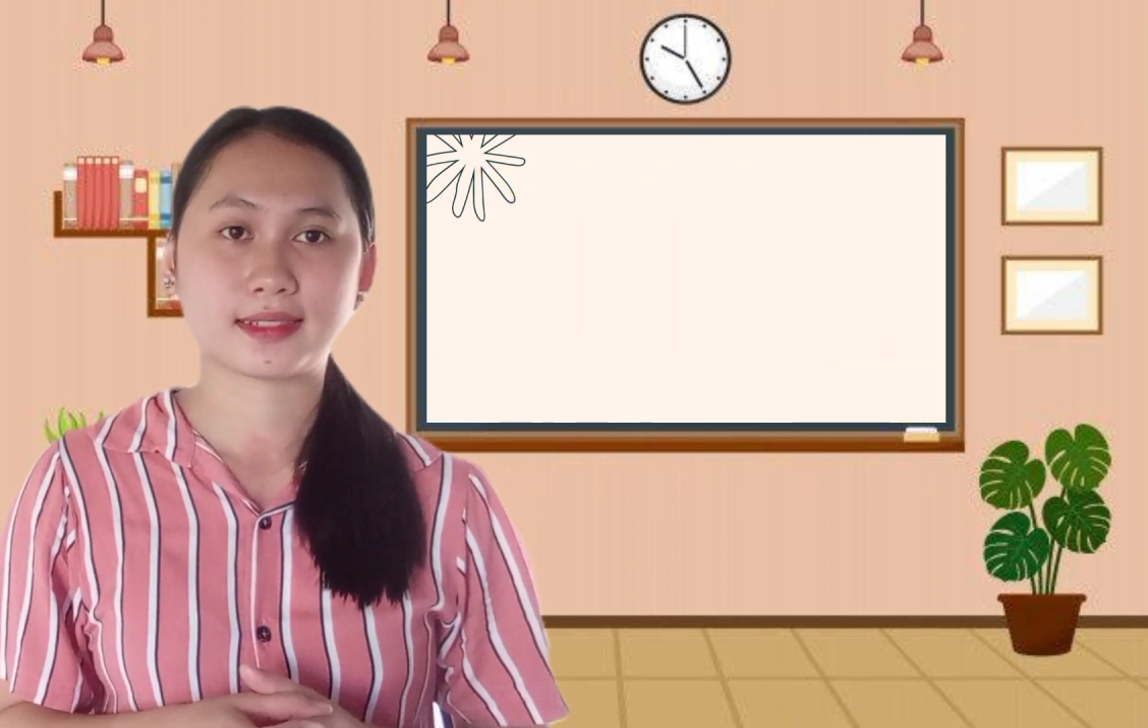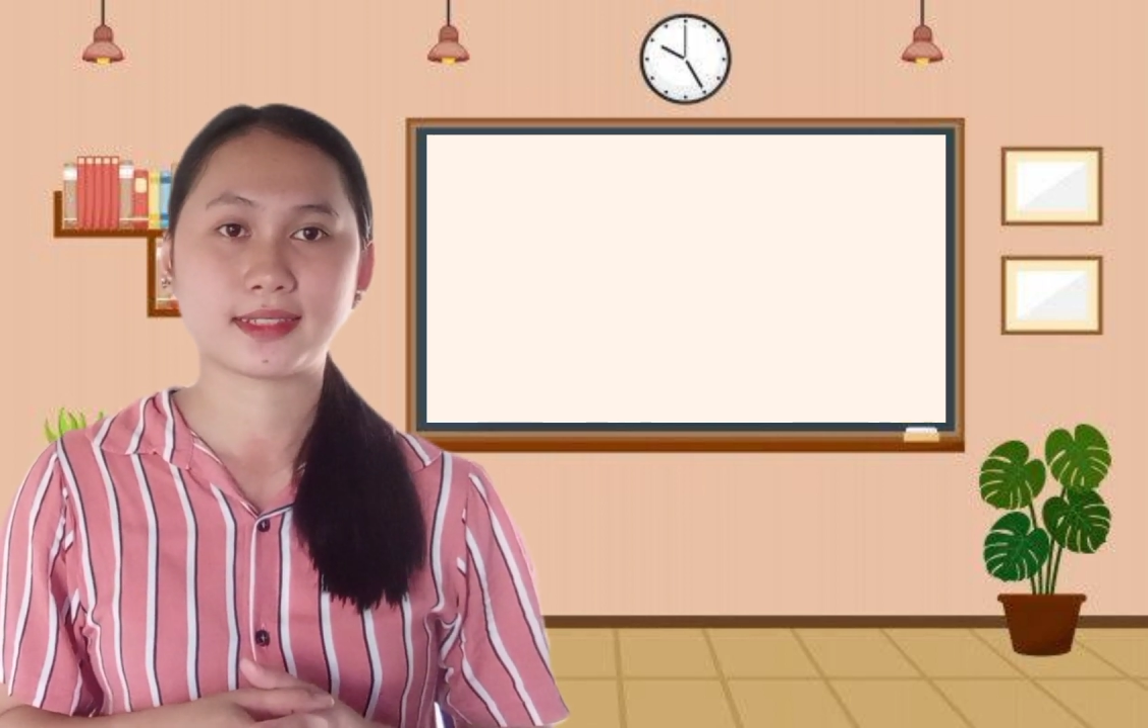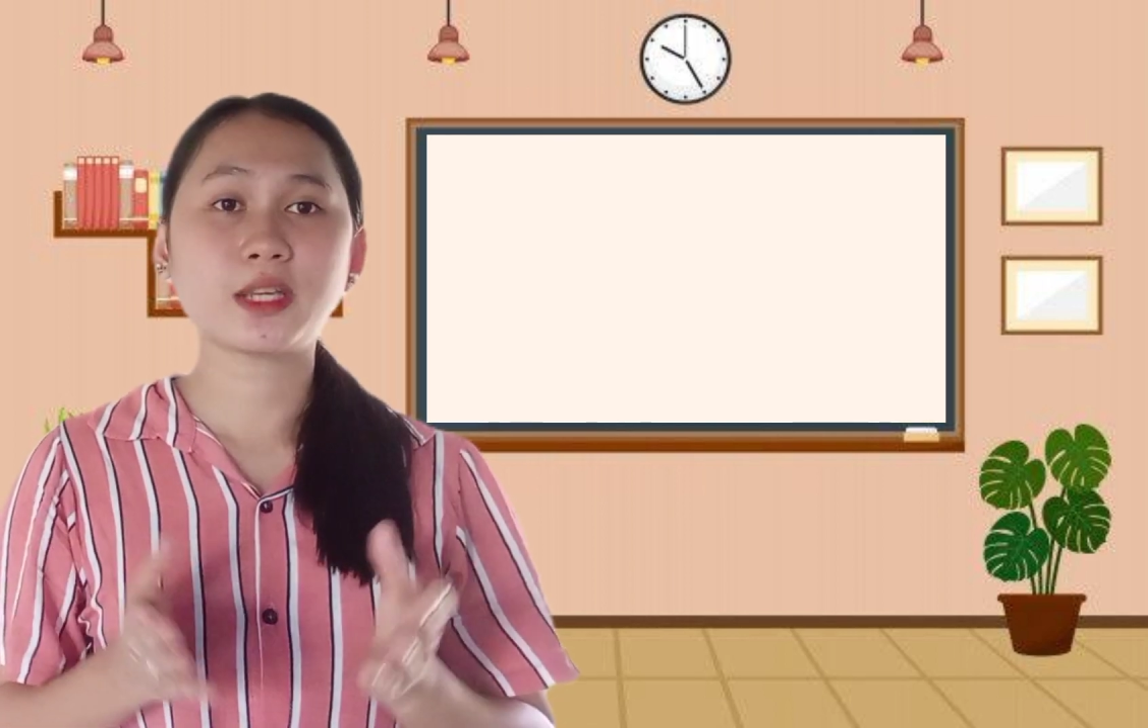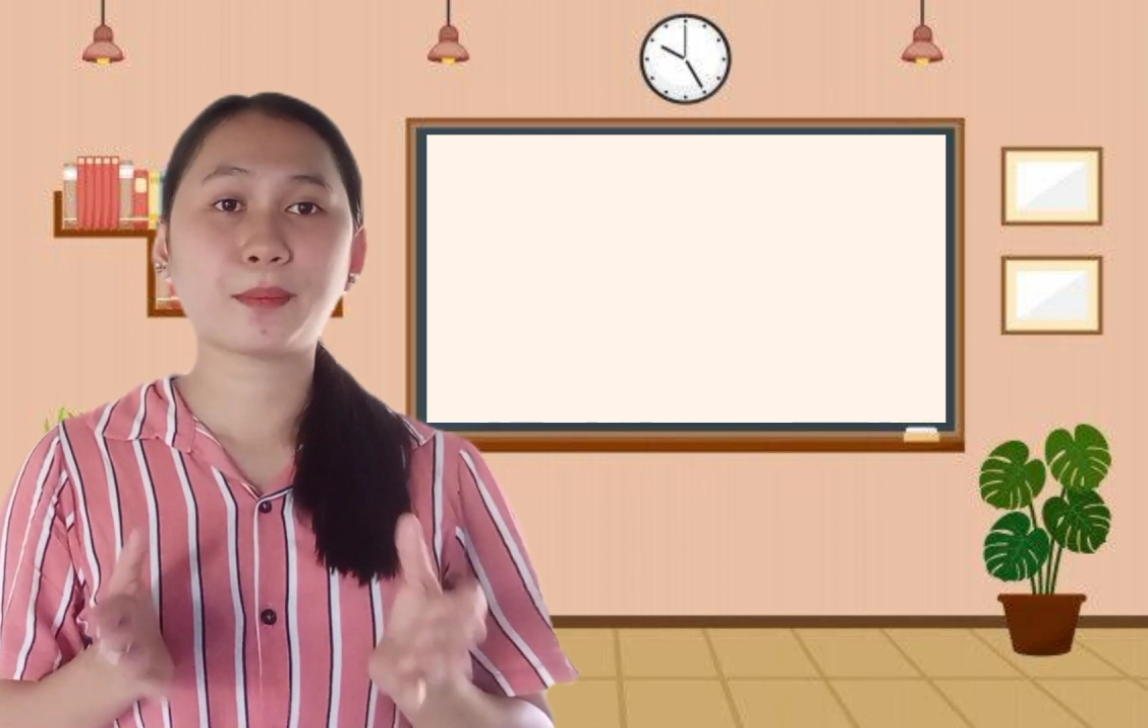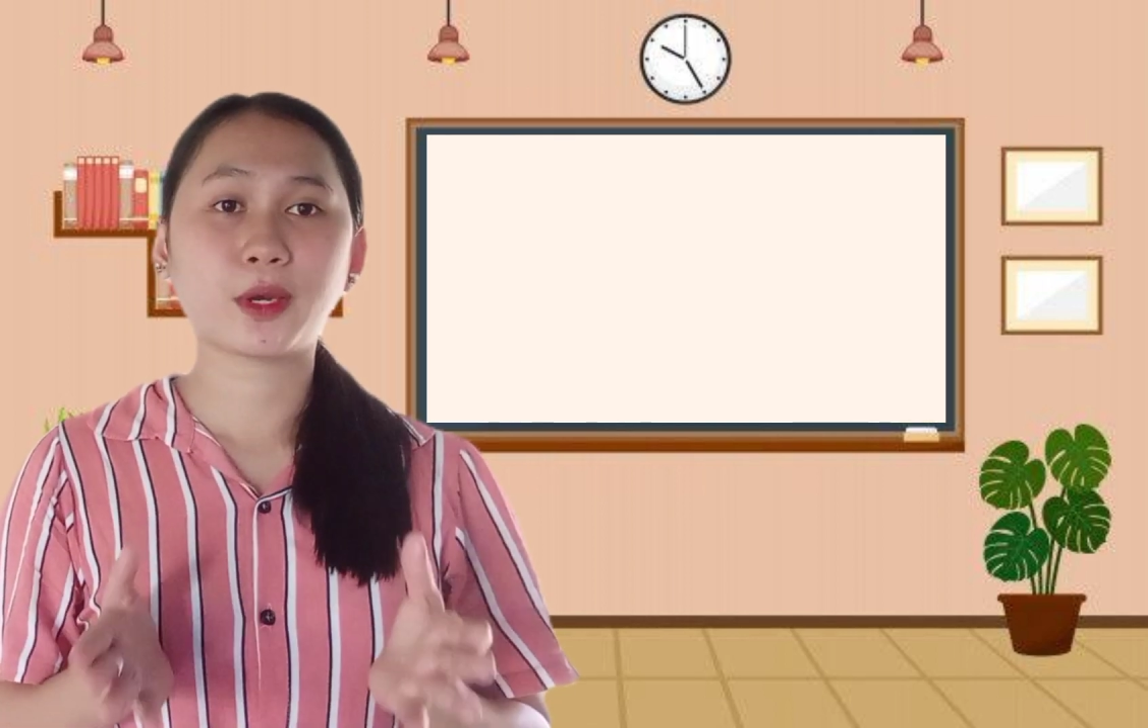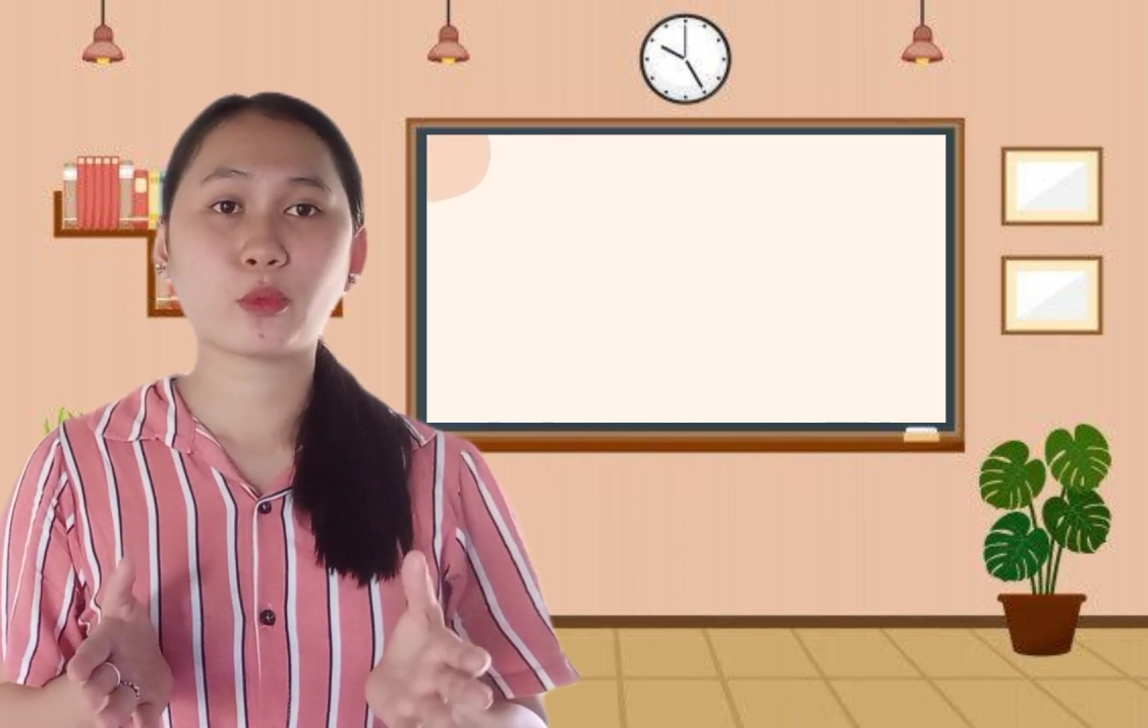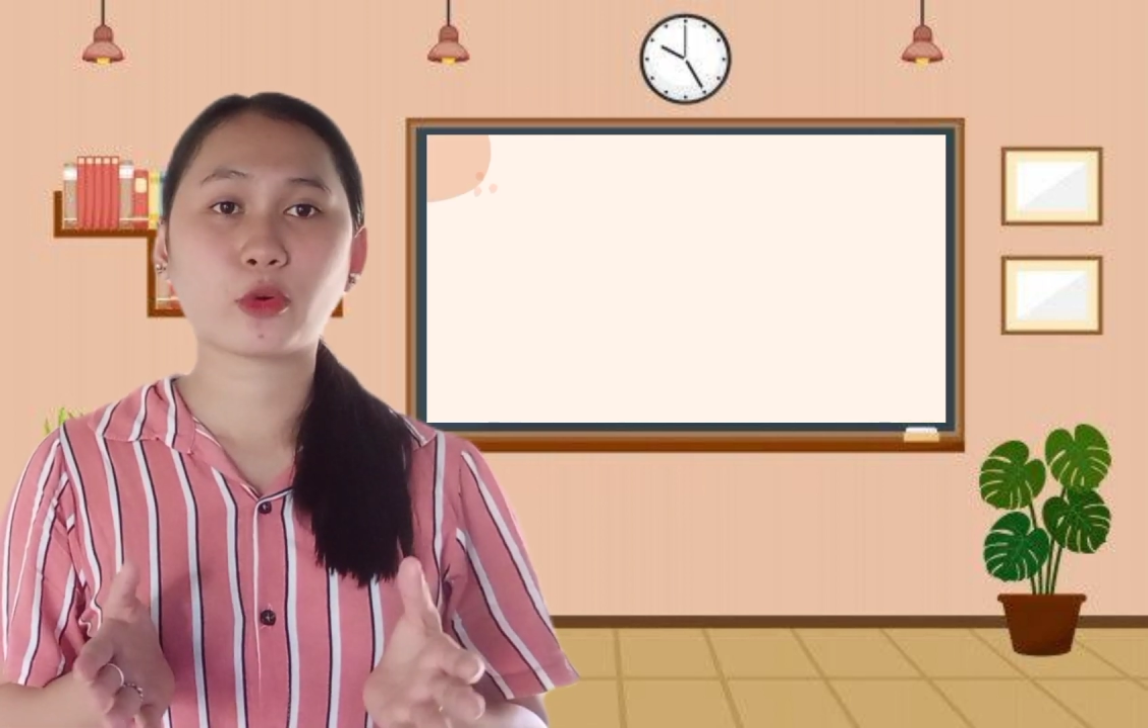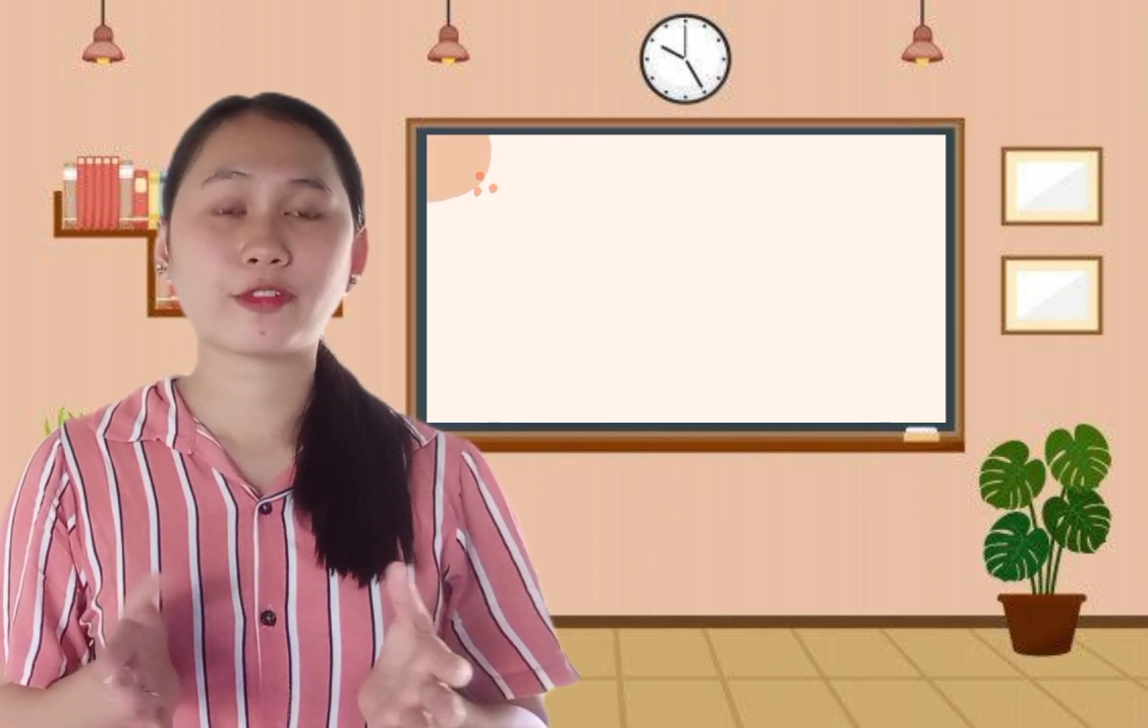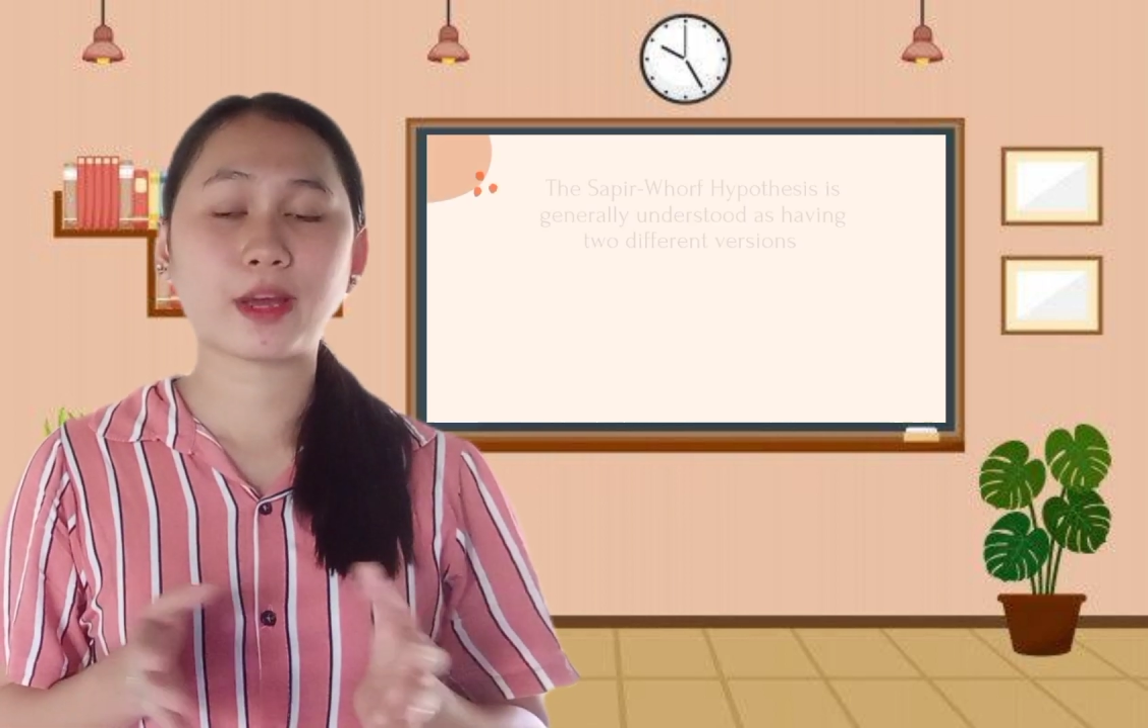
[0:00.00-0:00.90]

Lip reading: In Sapir-Whorf